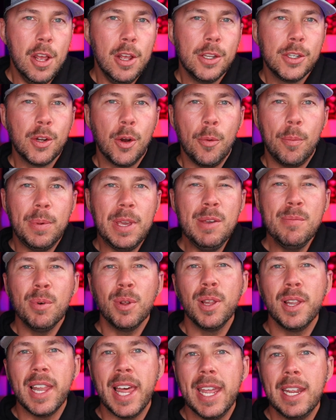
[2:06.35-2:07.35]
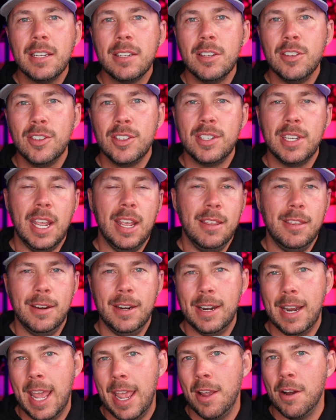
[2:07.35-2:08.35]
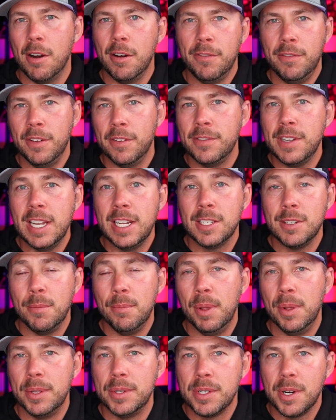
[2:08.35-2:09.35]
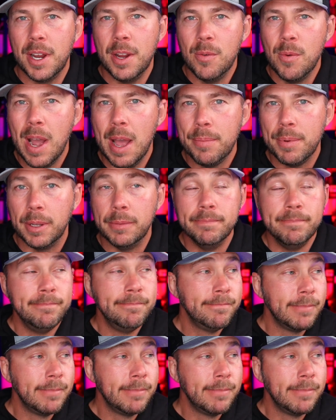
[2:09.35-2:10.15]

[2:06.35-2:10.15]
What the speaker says: So people like to say that an AR-15 is a military weapon.